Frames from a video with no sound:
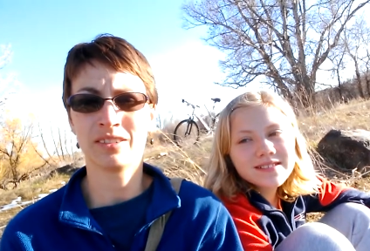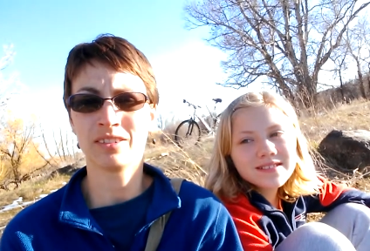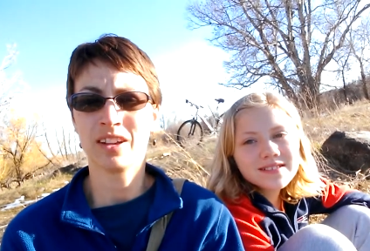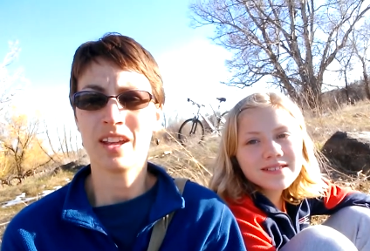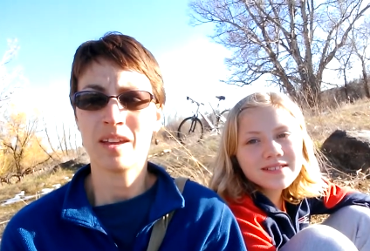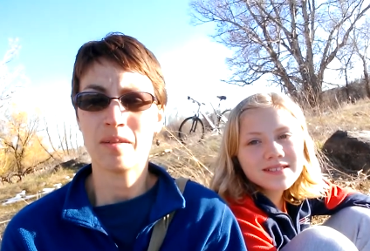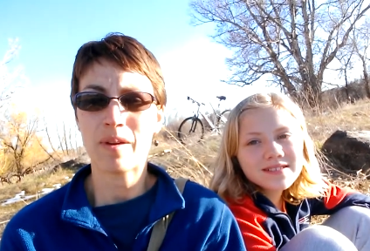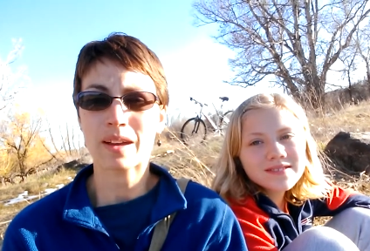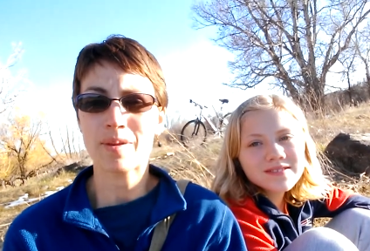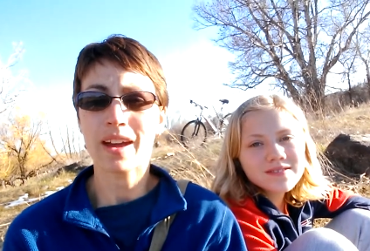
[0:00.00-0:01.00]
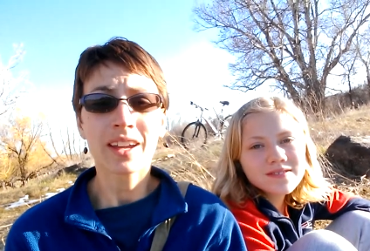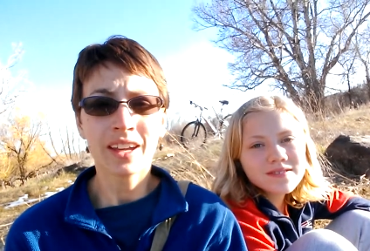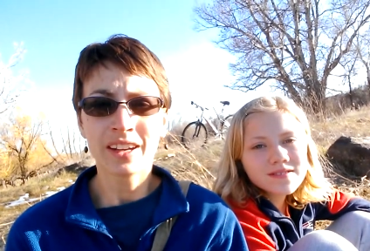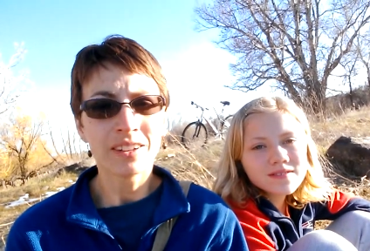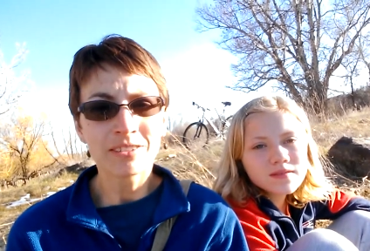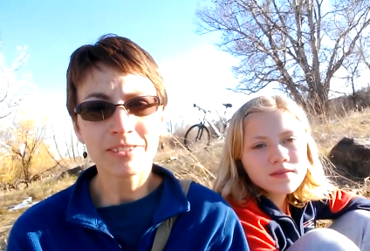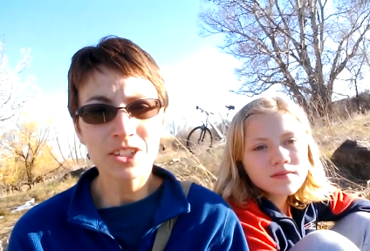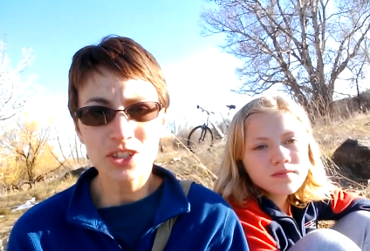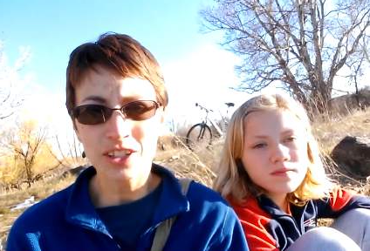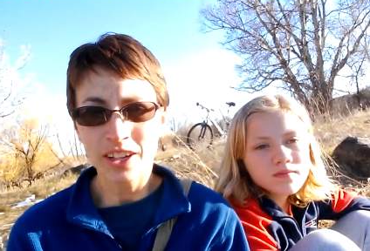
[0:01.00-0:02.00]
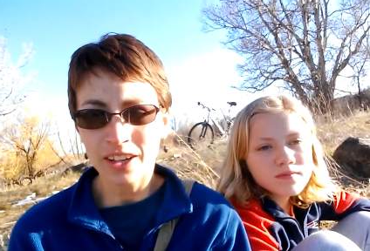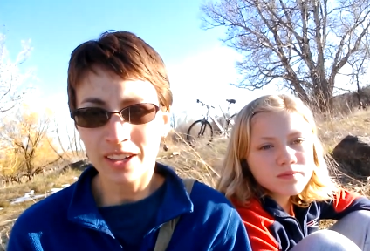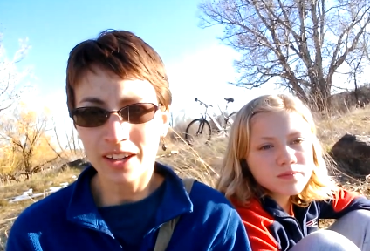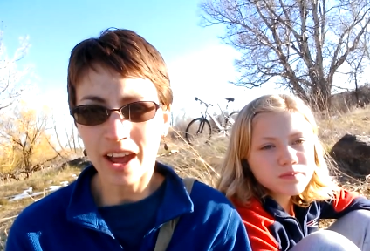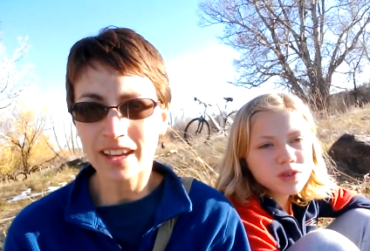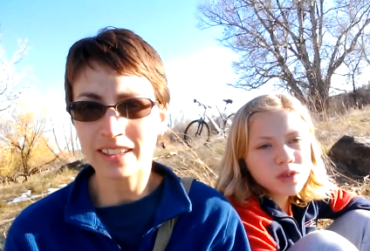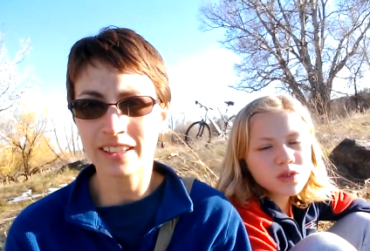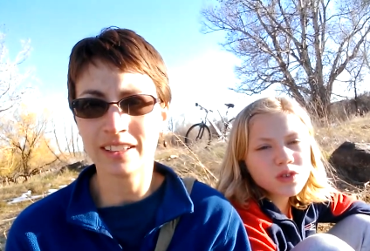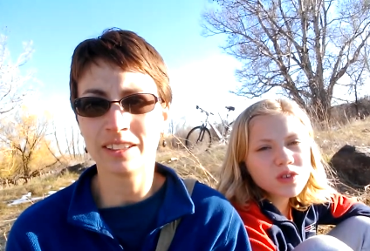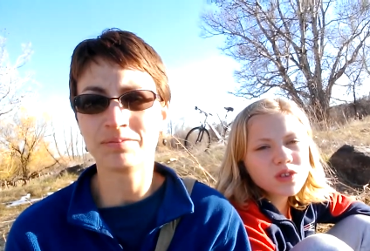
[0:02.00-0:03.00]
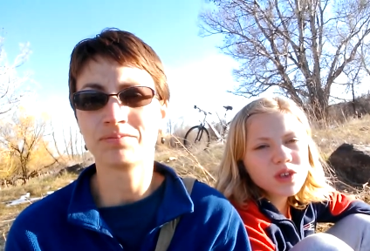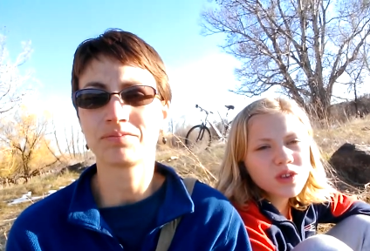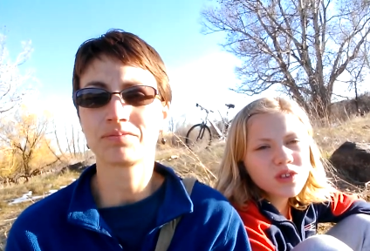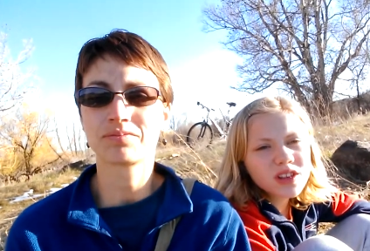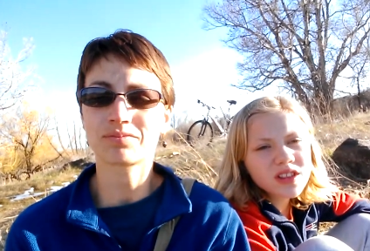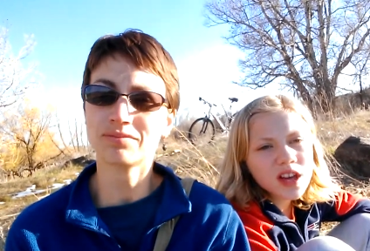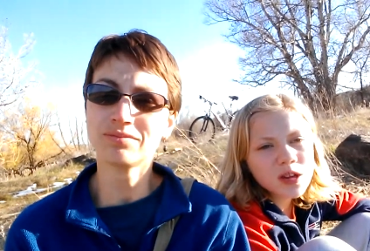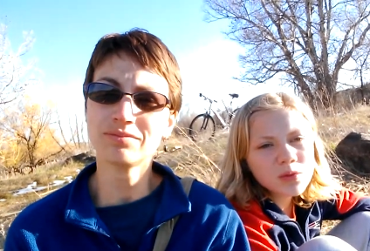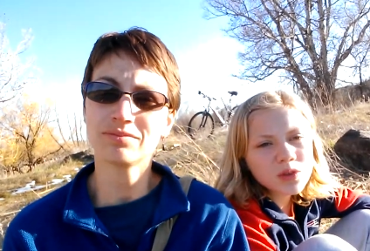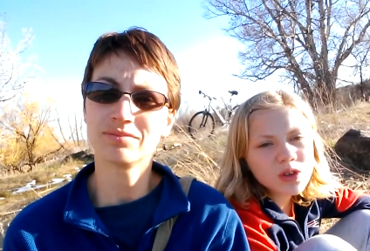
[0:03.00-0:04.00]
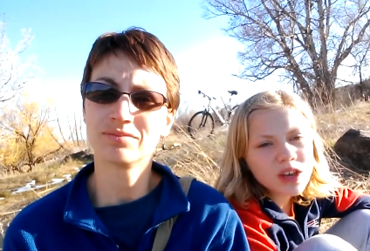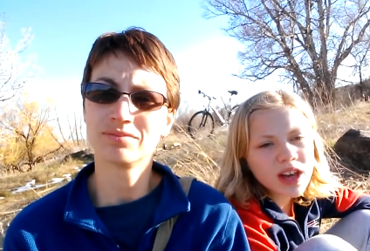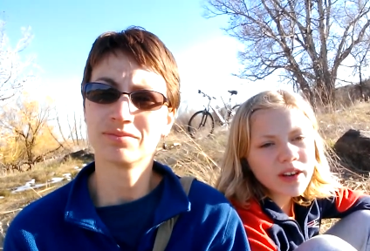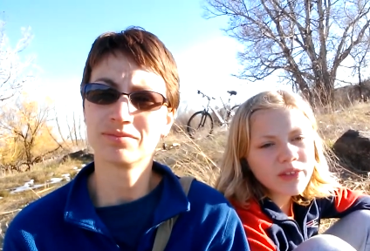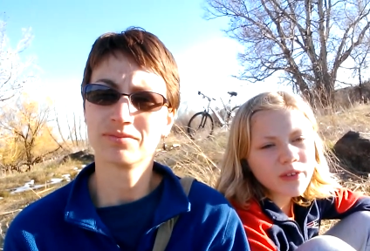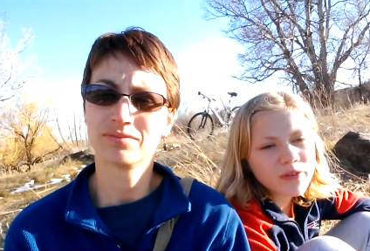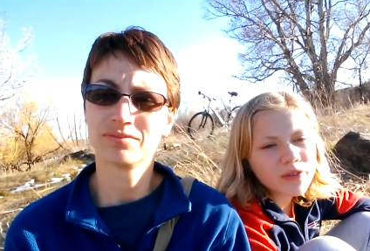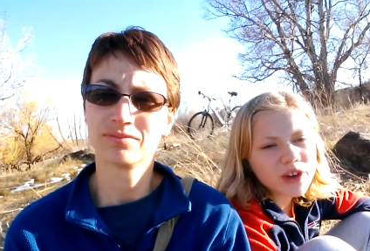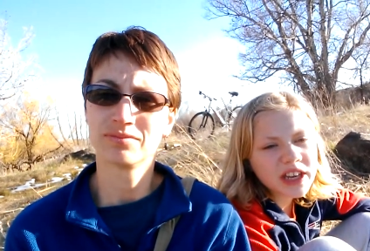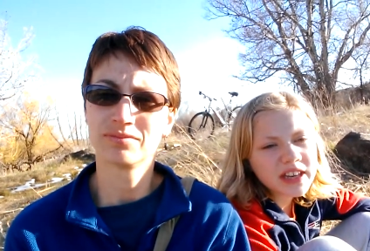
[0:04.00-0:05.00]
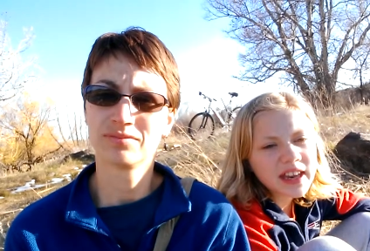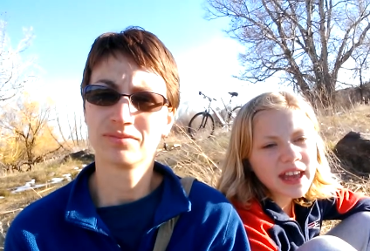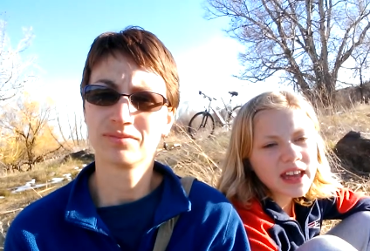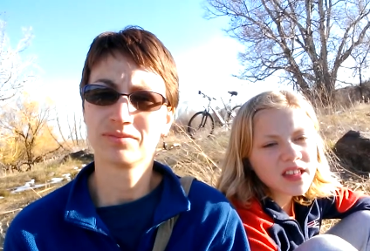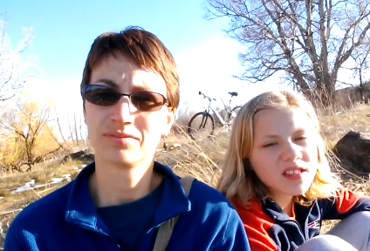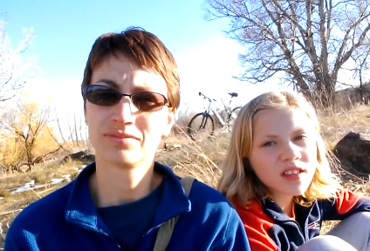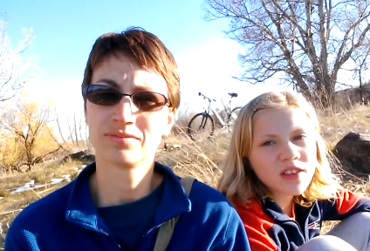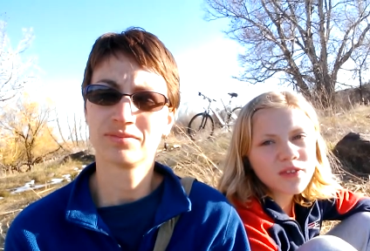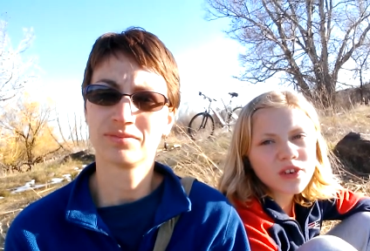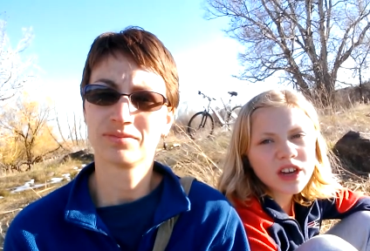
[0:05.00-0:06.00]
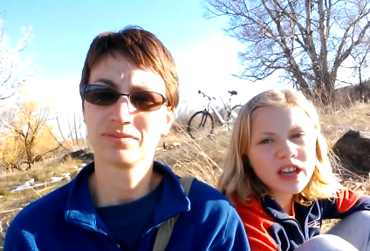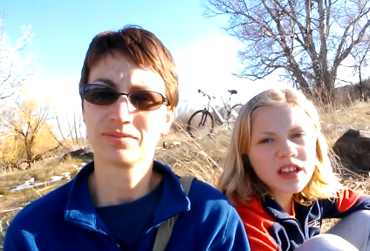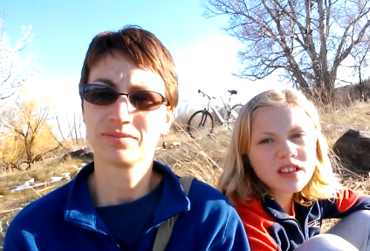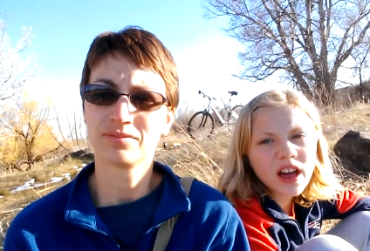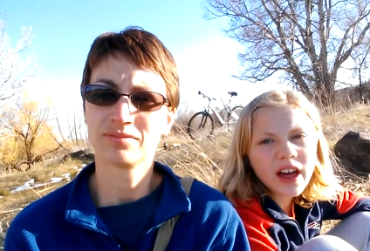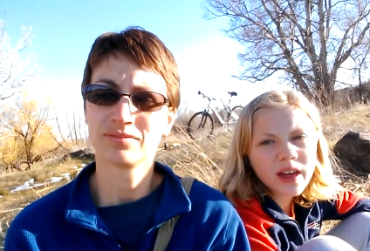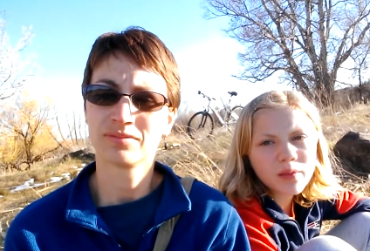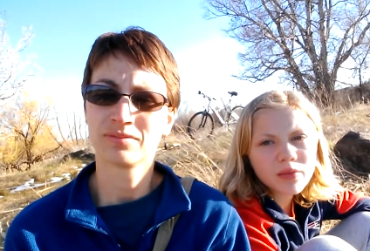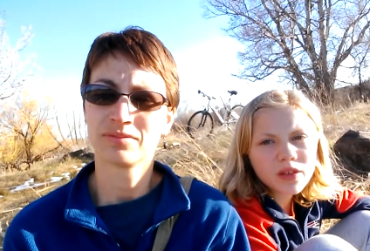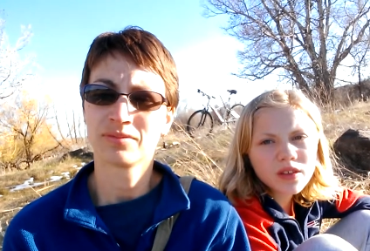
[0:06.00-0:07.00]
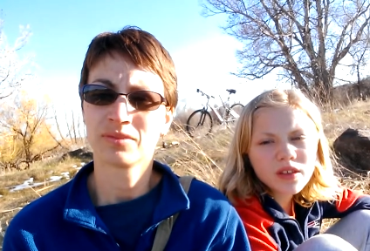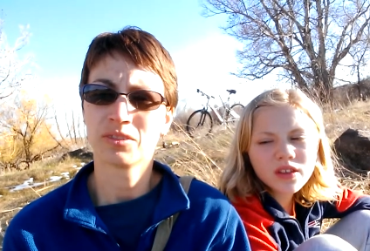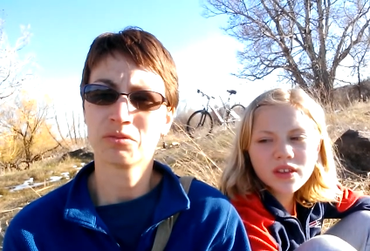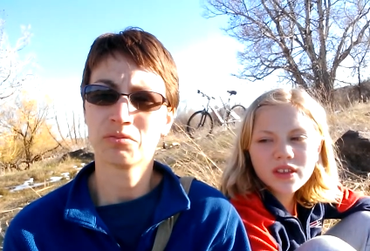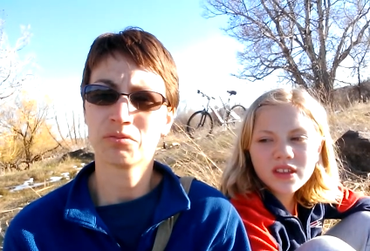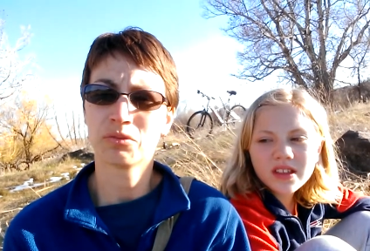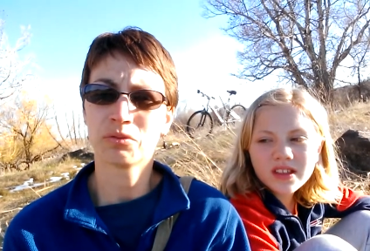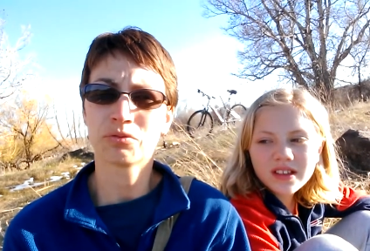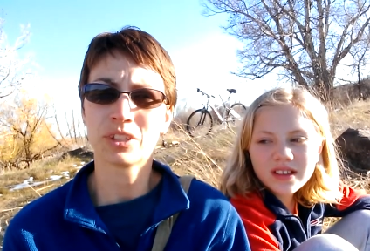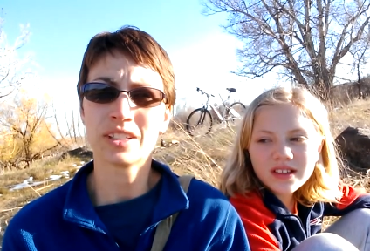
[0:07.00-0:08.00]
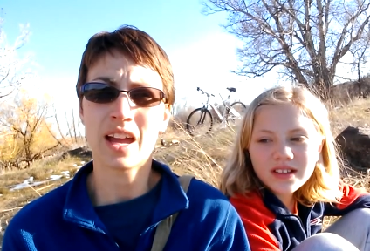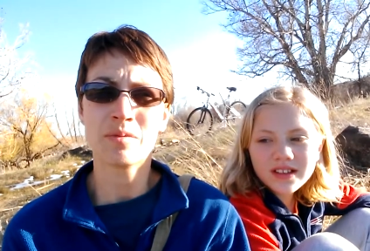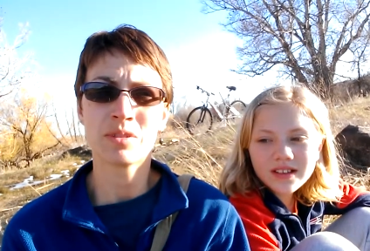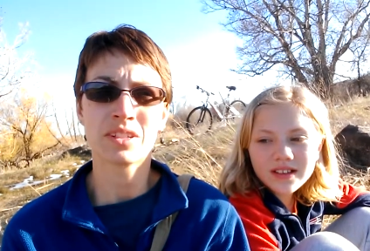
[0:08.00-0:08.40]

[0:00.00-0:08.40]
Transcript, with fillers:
Speaker 1: and backpacking and fishing and
Speaker 2: hiking. Those are the only times when you have the free days, not the free times.
Speaker 1: Well, free time